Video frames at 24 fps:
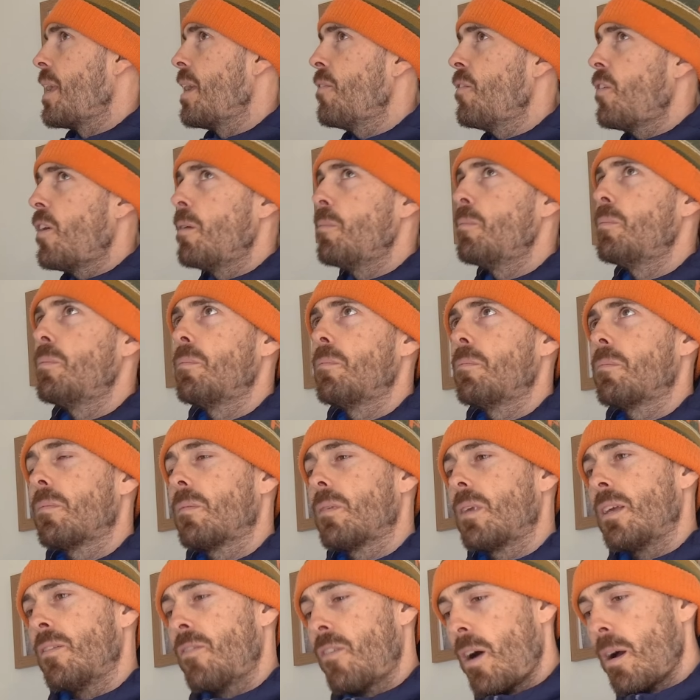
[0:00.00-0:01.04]
If I'm
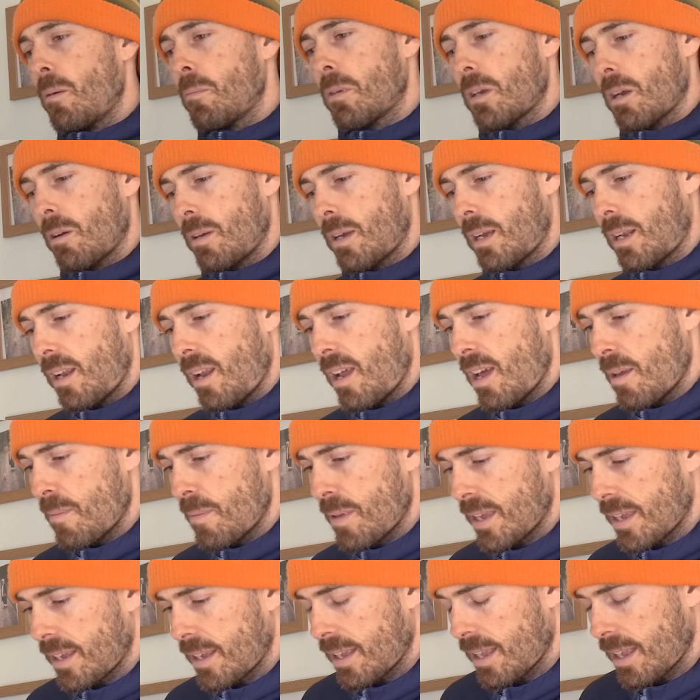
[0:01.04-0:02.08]
going
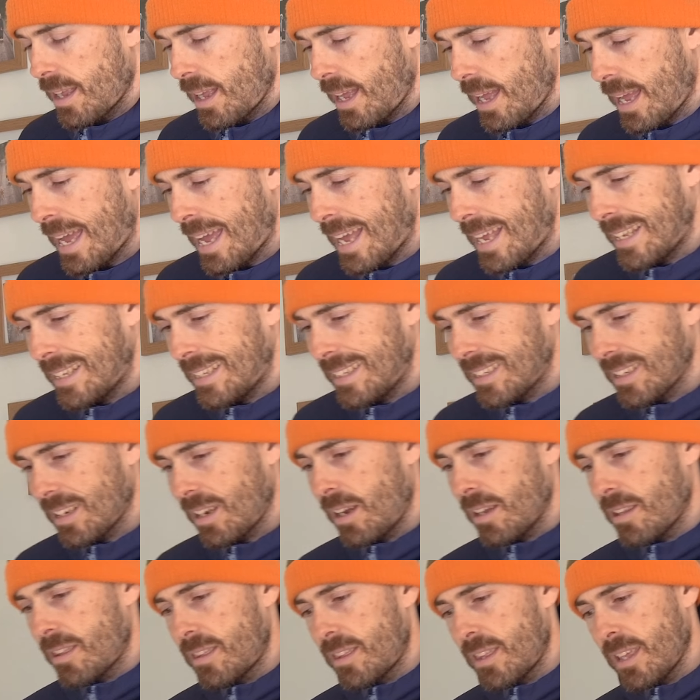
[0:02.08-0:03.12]
climbing and
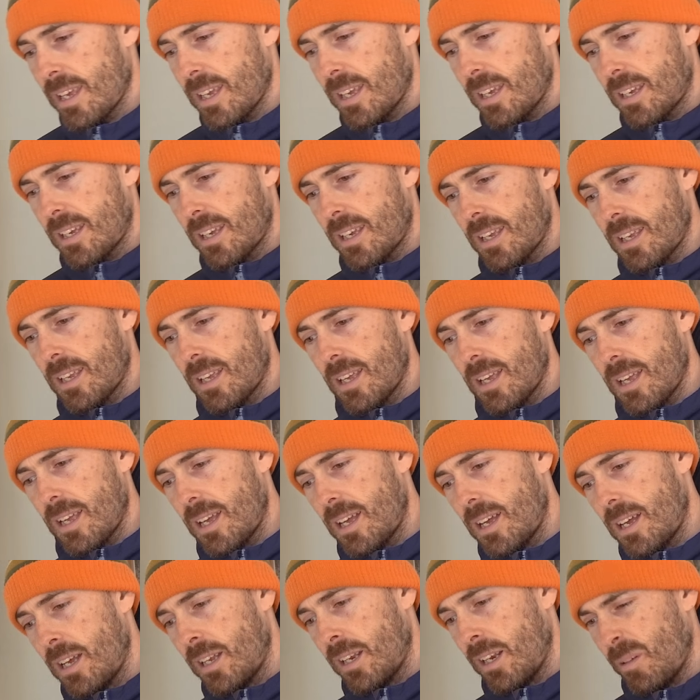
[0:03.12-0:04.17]
I think
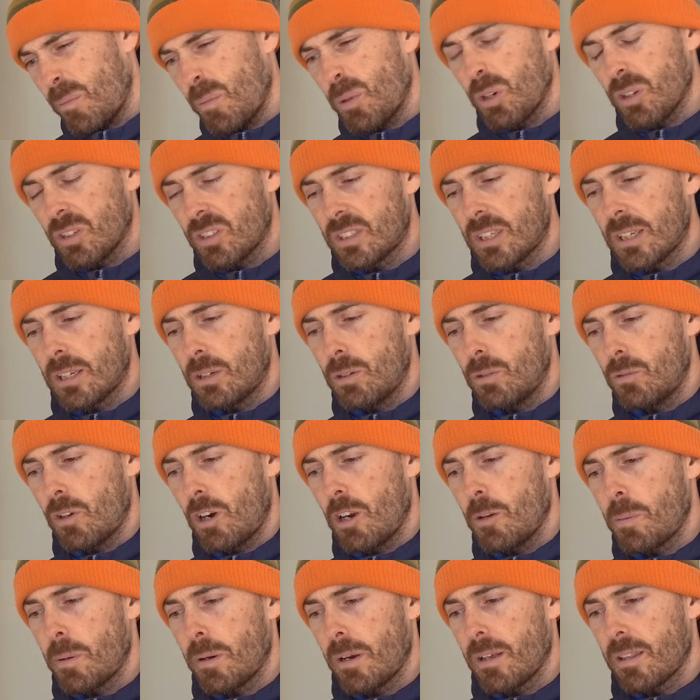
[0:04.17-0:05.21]
I'm on a single
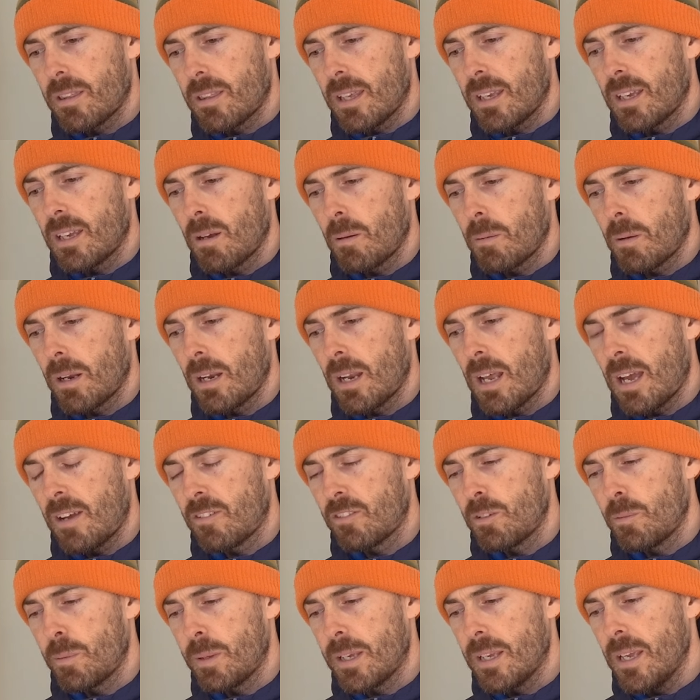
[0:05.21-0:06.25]
rope and I think I'm going to have
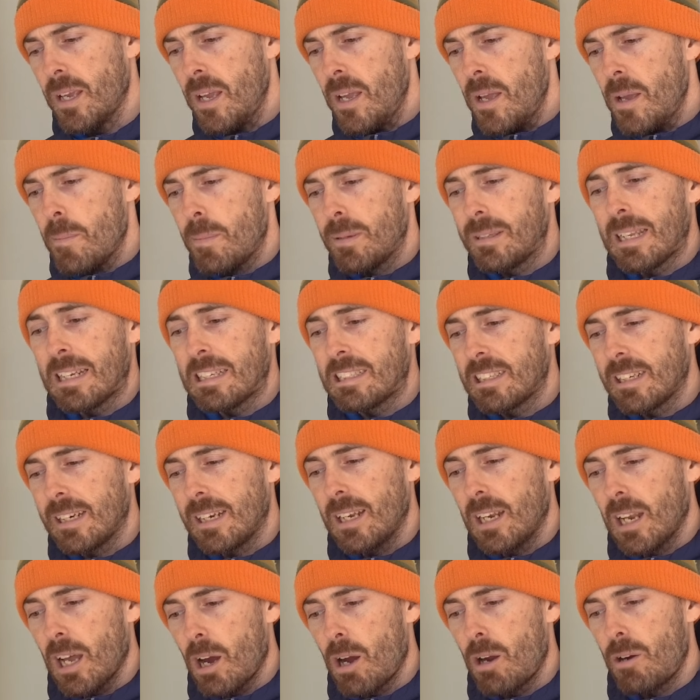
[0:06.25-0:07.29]
to be potentially
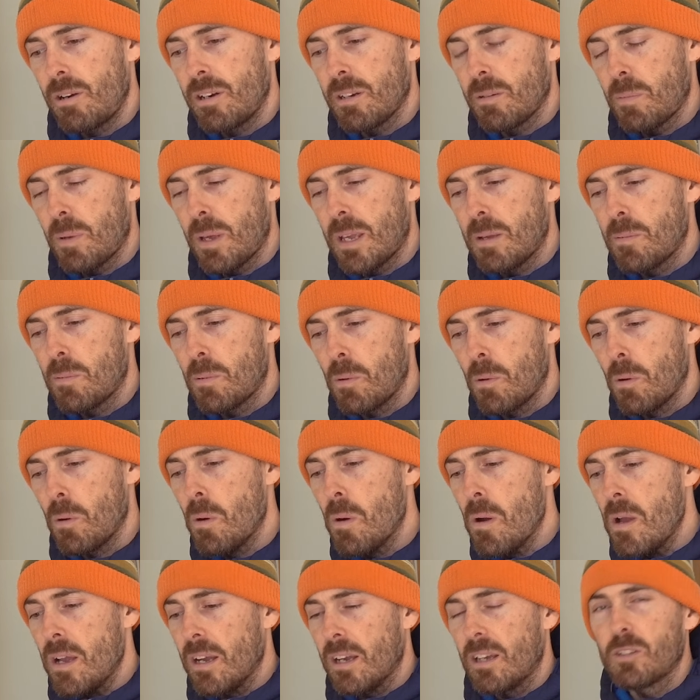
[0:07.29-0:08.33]
lowering
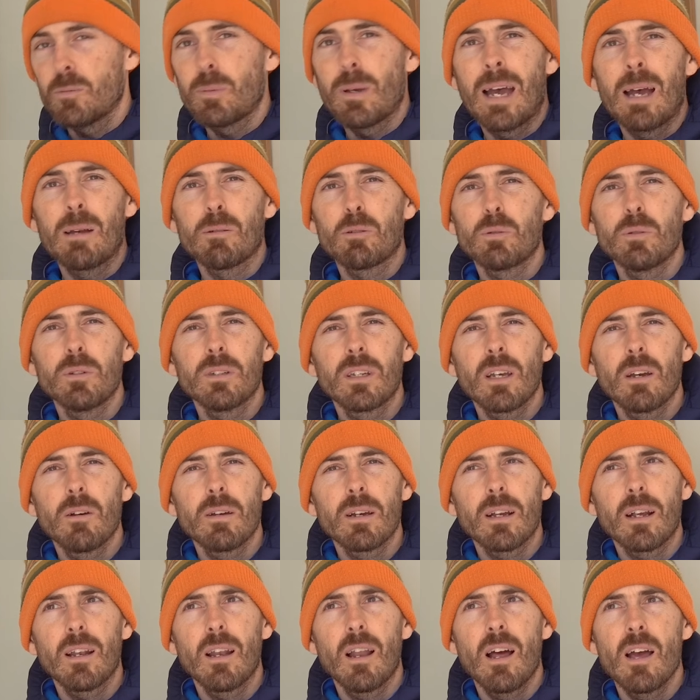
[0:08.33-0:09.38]
people because perhaps we're
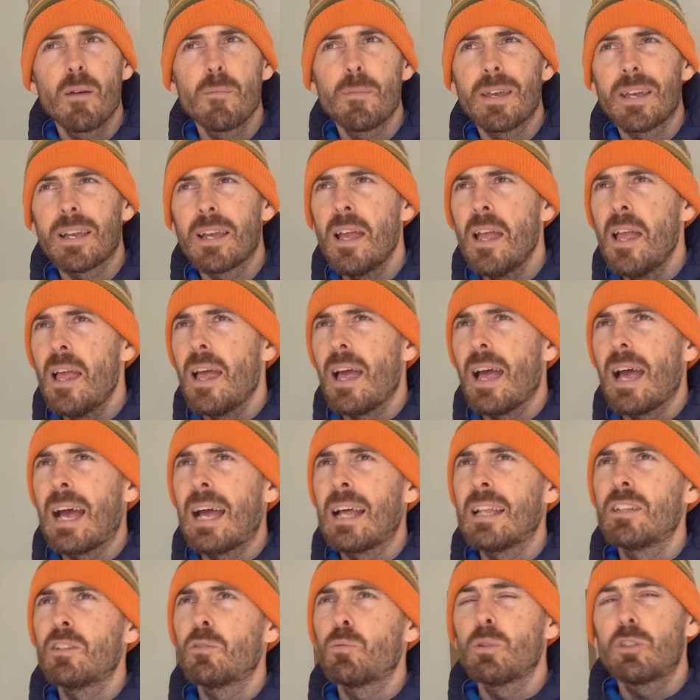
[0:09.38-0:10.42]
going climbing
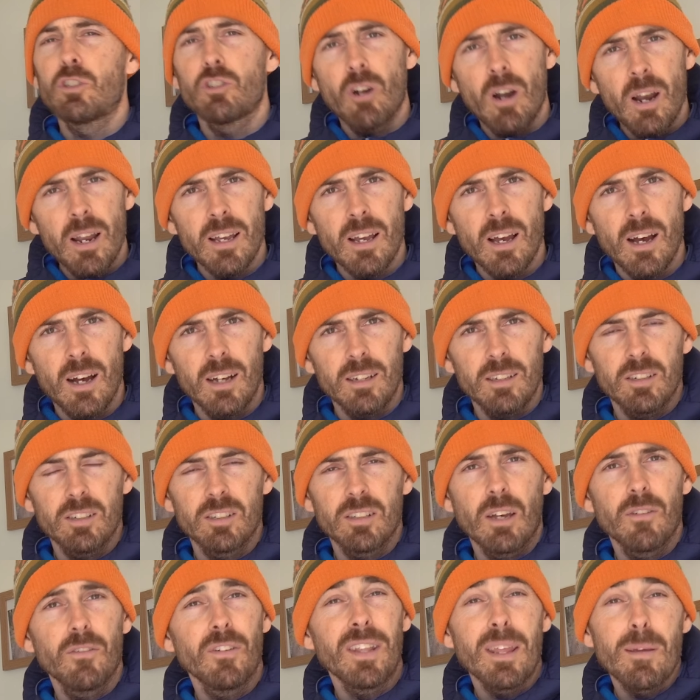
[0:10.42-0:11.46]
and we're trying harder
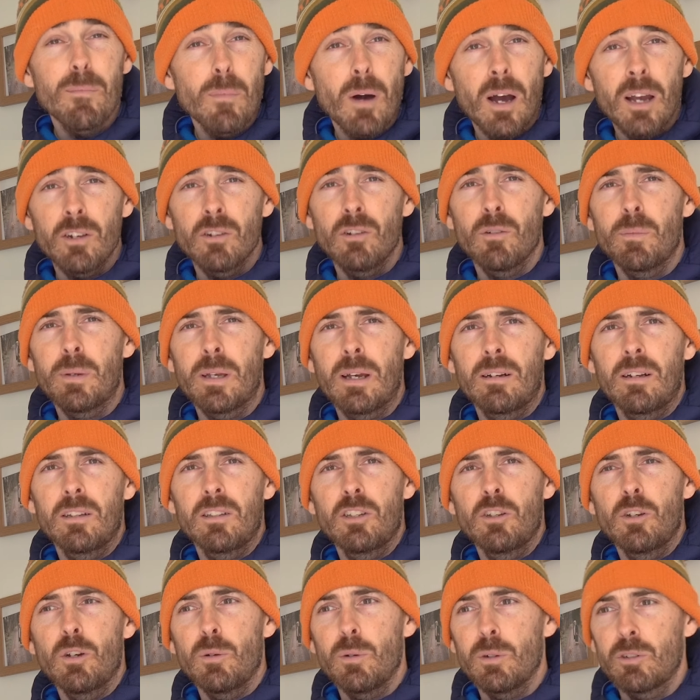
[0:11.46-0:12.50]
stuff and they might not be able to
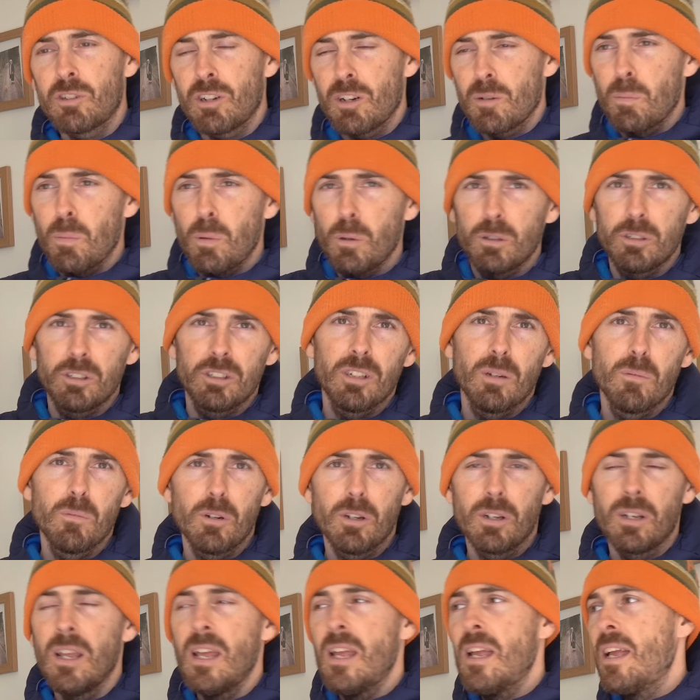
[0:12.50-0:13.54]
do it. We're trying to push
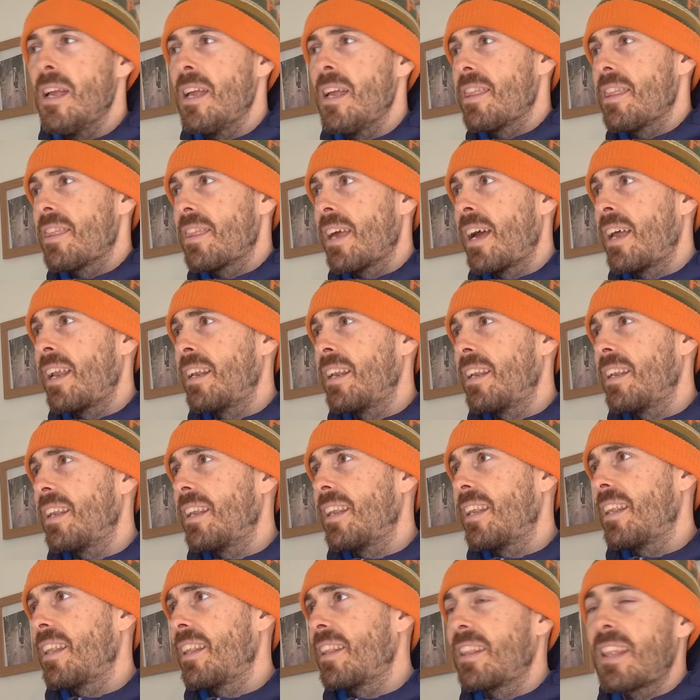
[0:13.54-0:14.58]
someone, and
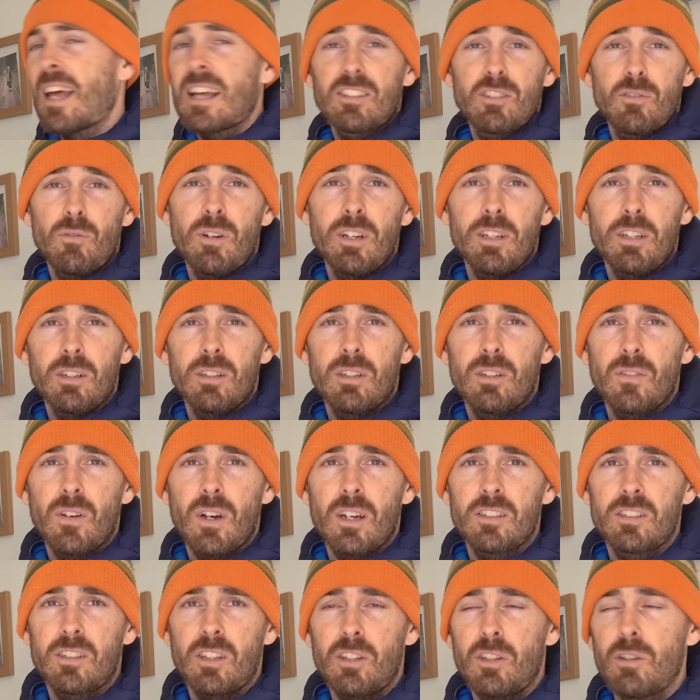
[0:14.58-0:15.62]
that's a really good
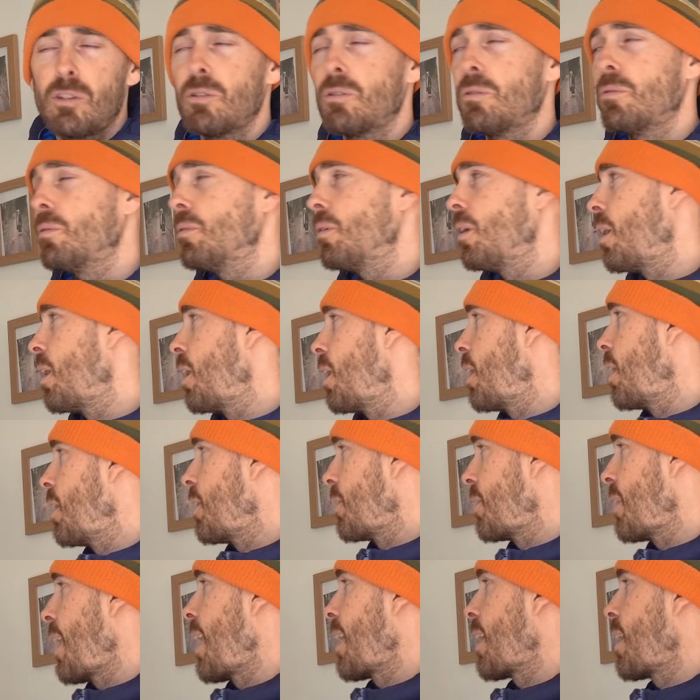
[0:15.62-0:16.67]
device to do
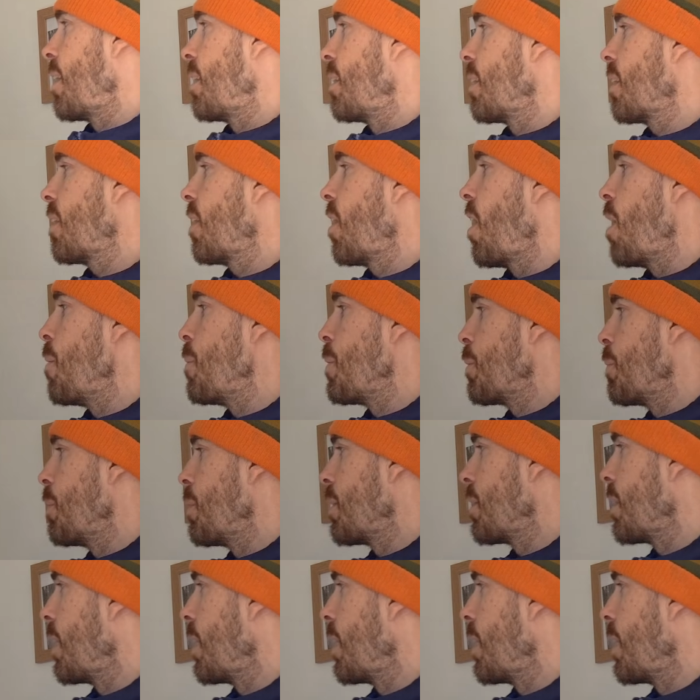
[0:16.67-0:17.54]
that kind of climbing with